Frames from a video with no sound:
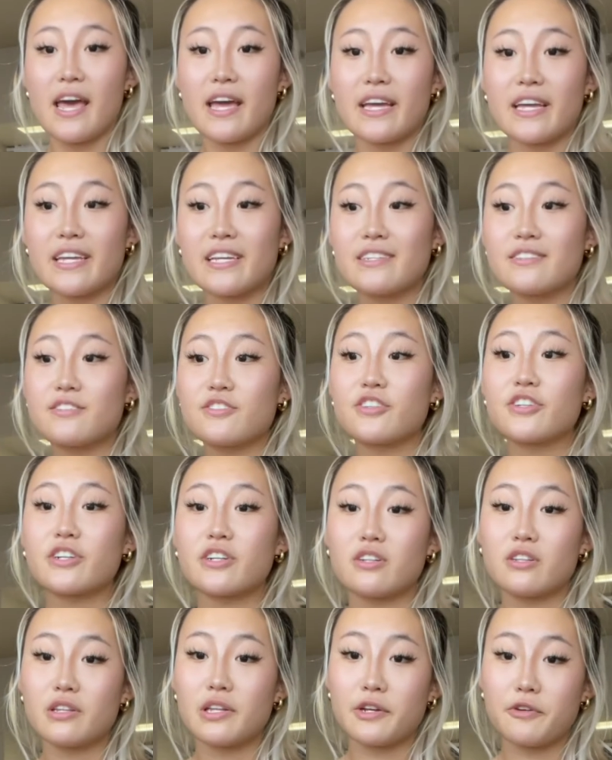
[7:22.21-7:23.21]
Eastern
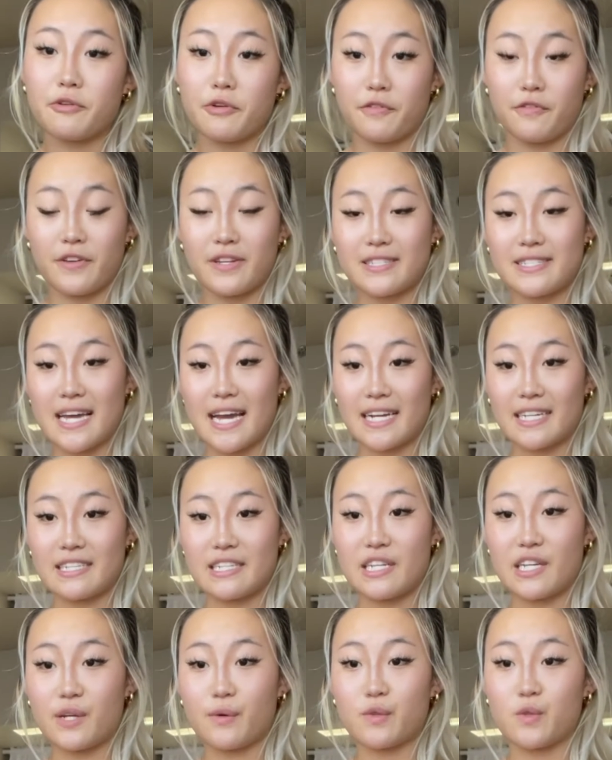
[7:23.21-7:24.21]
calligraphy
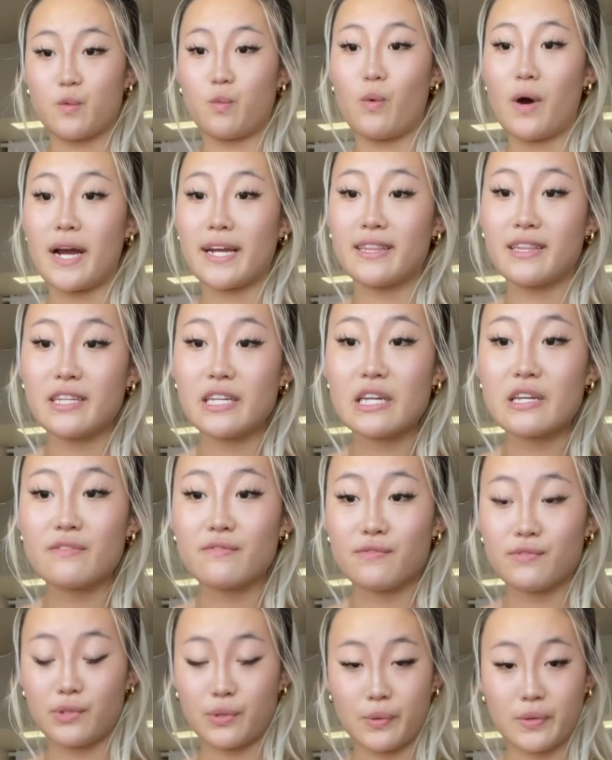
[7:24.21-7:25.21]
technique was widely
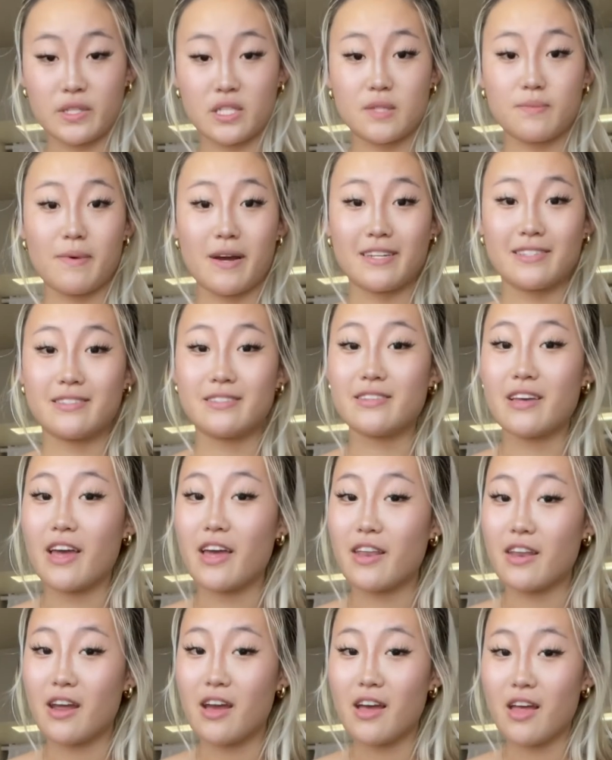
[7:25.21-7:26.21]
influenced by
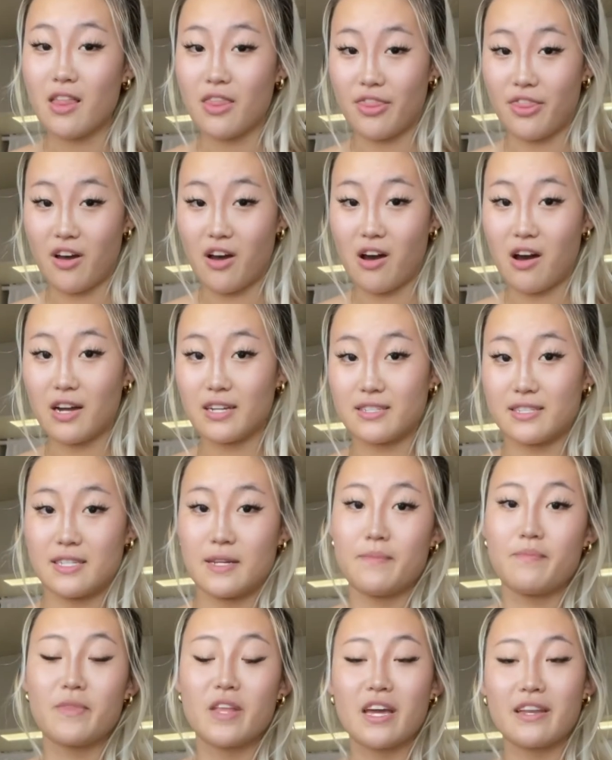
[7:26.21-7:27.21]
Zen thought.
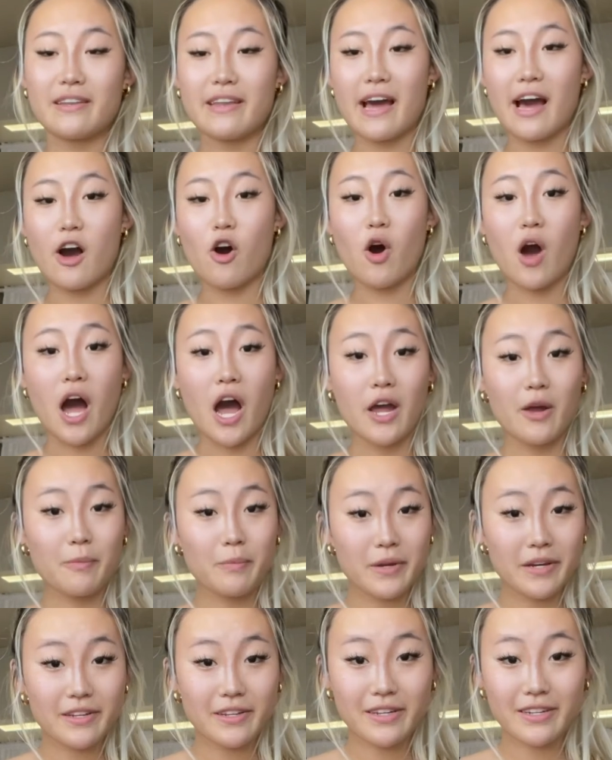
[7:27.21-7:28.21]
Now I'm
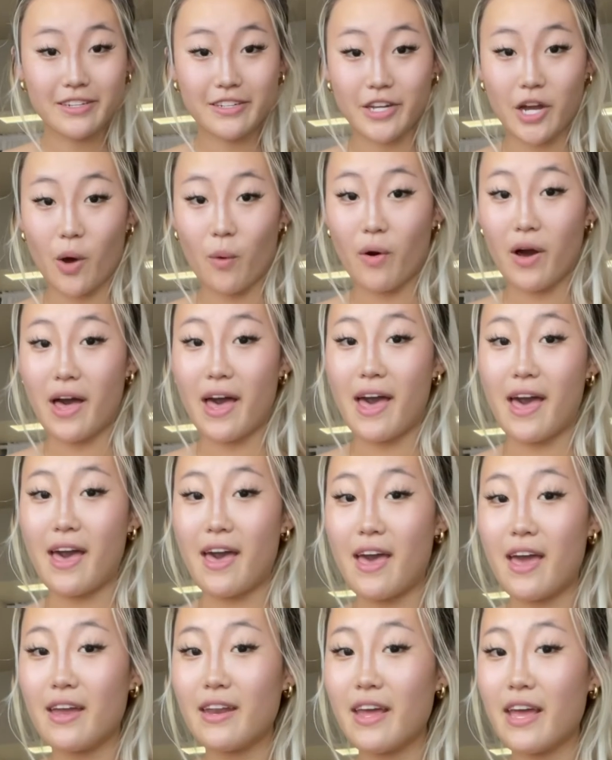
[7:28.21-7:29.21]
gonna go
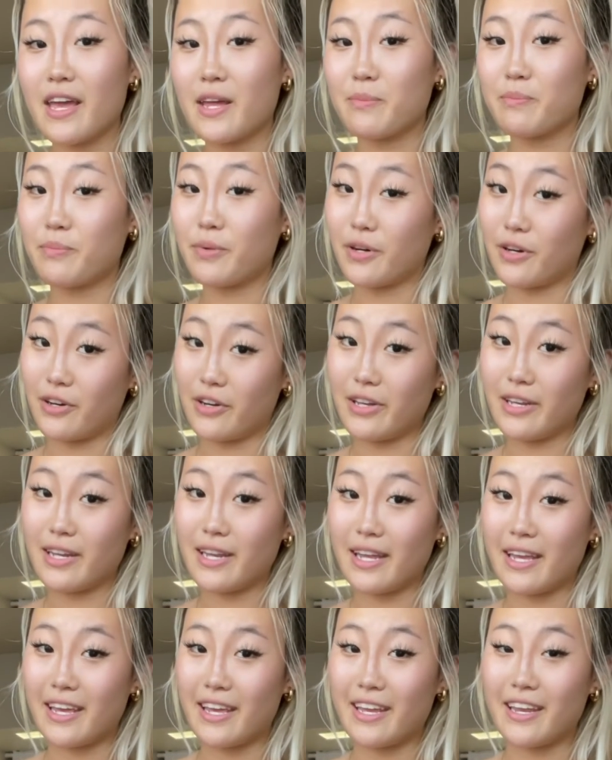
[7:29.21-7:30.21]
ahead and put
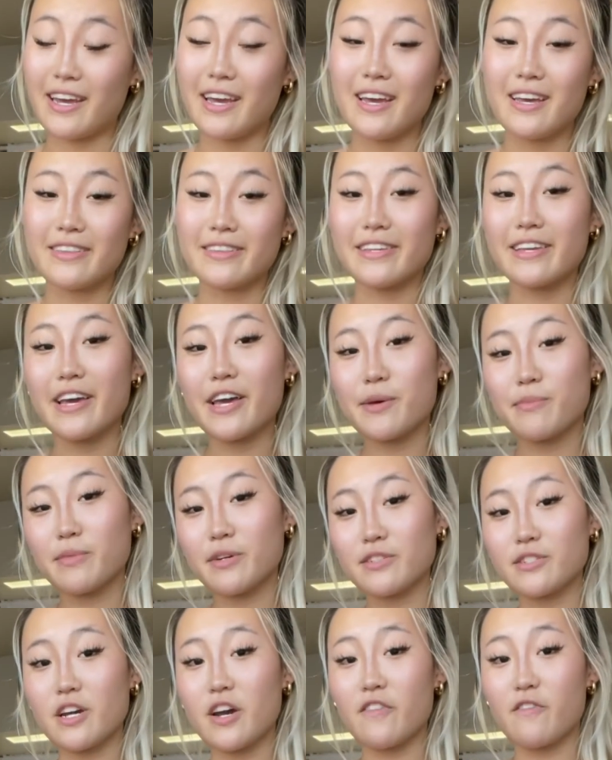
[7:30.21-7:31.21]
in the
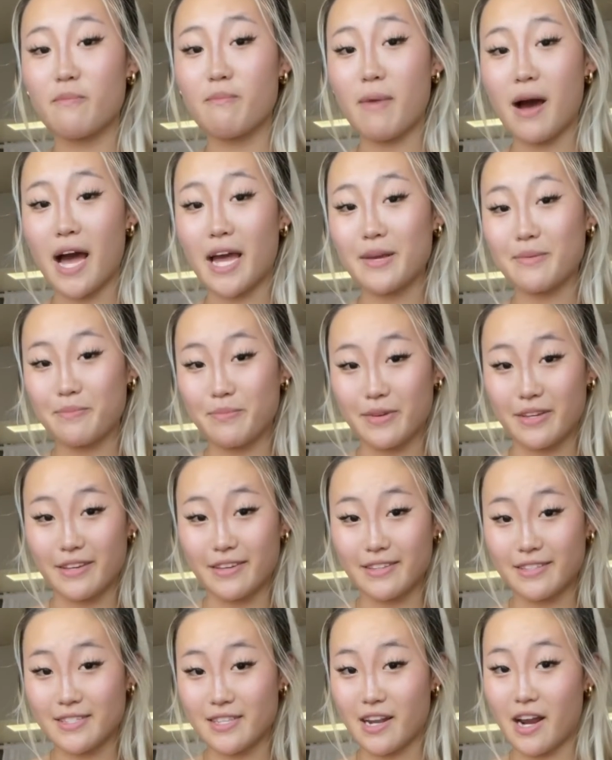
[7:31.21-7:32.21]
image of my
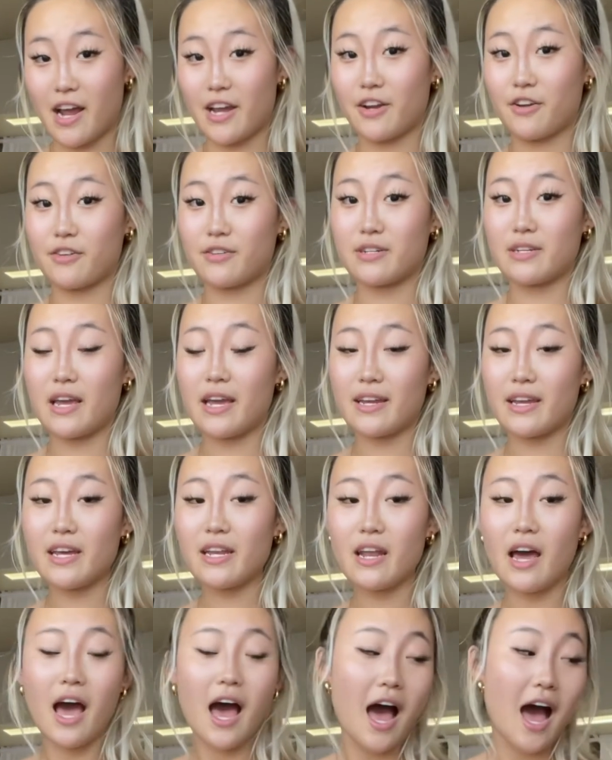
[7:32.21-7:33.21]
piece that I created.